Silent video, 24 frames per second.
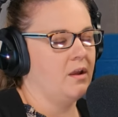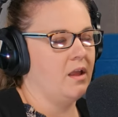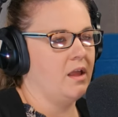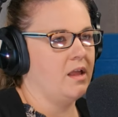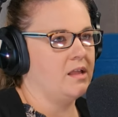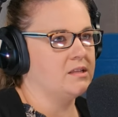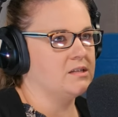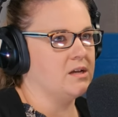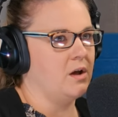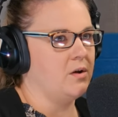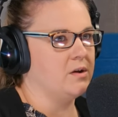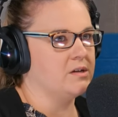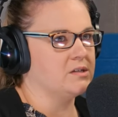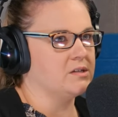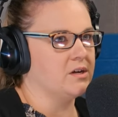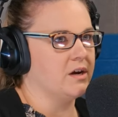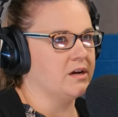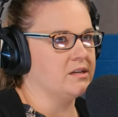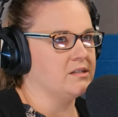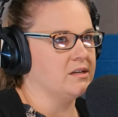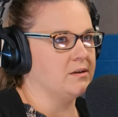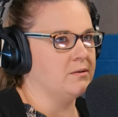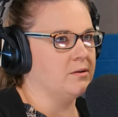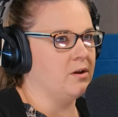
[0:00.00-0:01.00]
it's always
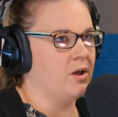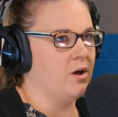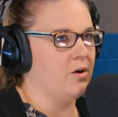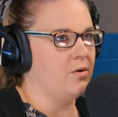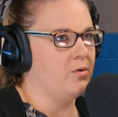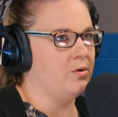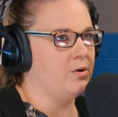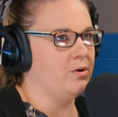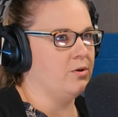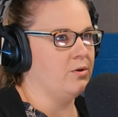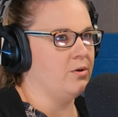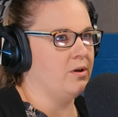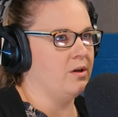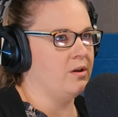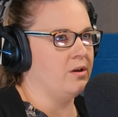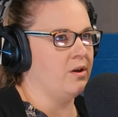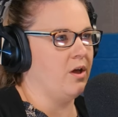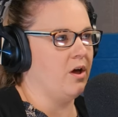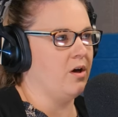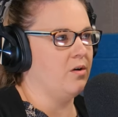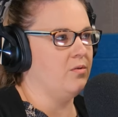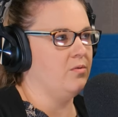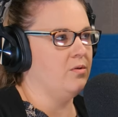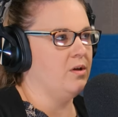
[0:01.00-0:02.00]
great to know who you can
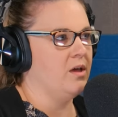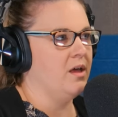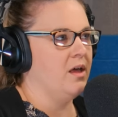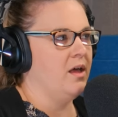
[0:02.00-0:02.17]
know.